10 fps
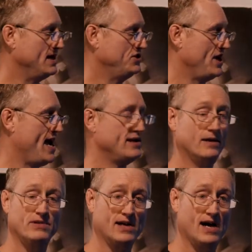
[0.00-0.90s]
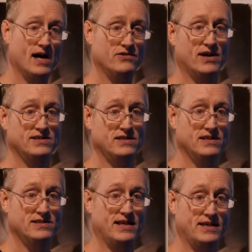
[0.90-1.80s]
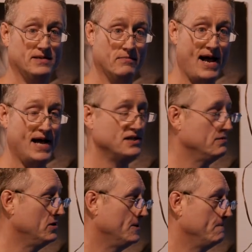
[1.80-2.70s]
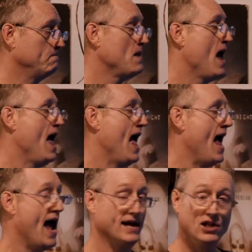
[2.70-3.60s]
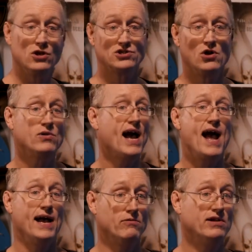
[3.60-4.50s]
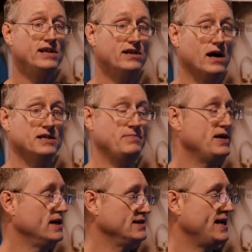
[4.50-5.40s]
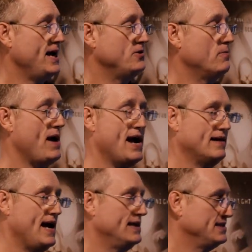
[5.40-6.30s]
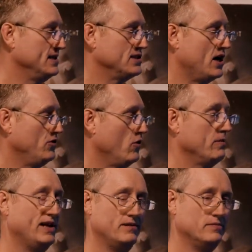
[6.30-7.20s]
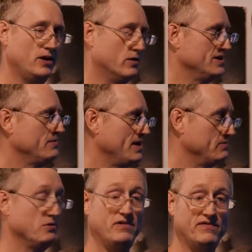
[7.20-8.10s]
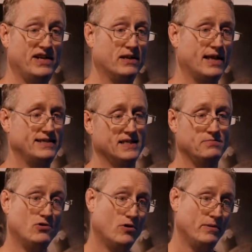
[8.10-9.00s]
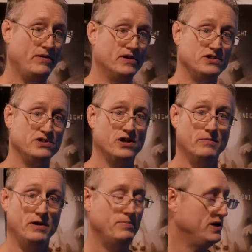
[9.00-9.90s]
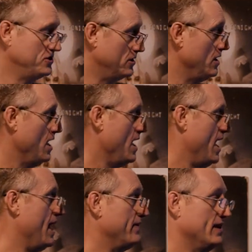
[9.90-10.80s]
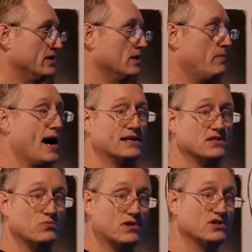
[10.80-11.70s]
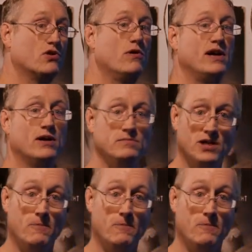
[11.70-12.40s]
I jacked up the contrast of this thing to maximum, and it looks okay, it really does, because again, your back glasses are normally, you know, sometimes there'll be video like this, but normally there's just gonna be a picture and then little boxes where the scoring comes